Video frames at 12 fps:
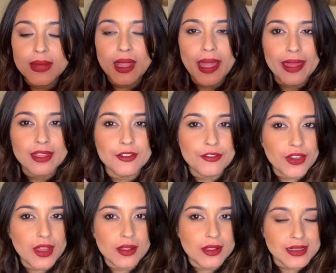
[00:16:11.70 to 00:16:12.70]
and they
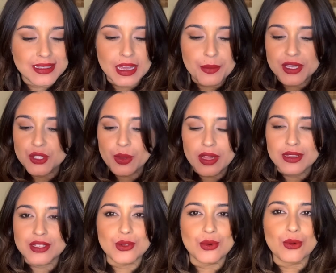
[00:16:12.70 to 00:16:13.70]
feel the same as well.
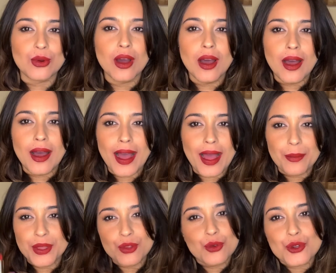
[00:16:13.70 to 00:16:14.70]
So, I mean,
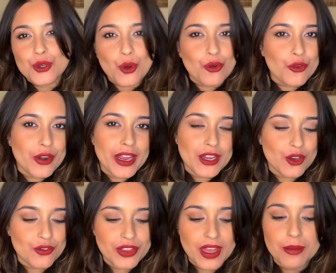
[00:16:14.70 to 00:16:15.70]
you could go for any of
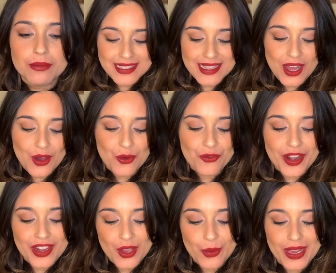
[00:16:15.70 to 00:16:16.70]
them. Now, very
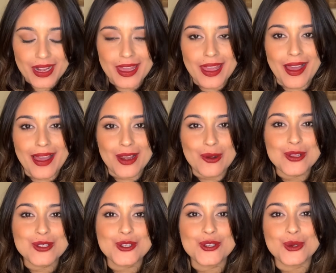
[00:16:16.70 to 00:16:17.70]
quickly, I'll also
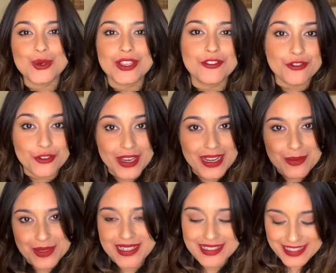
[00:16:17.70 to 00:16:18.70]
show the free
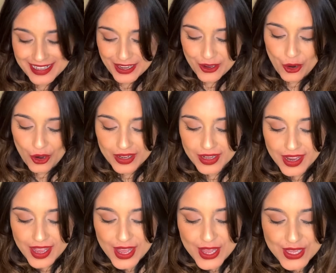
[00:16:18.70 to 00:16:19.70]
lipsticks that I got.
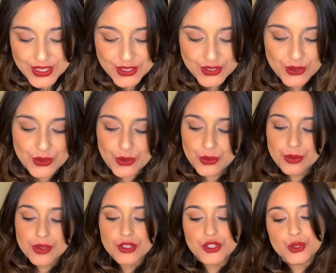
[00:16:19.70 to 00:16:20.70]
So
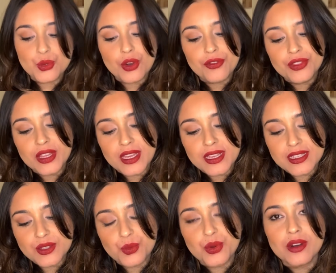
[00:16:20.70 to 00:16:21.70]
two of these
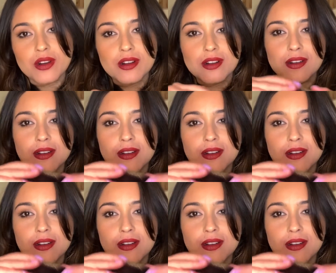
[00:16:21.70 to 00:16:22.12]
were,